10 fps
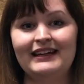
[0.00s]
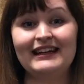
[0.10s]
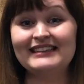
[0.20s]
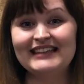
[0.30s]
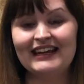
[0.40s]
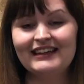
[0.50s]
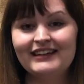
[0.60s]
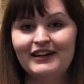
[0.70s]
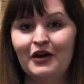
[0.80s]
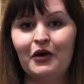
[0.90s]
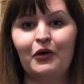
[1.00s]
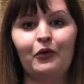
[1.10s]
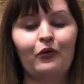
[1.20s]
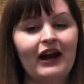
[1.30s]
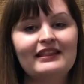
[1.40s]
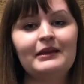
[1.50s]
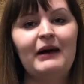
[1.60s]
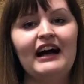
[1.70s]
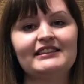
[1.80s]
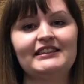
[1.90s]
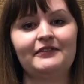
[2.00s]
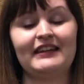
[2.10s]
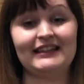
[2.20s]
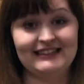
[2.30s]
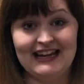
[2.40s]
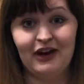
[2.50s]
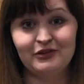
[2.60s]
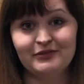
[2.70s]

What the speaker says: And second, write the positive things down.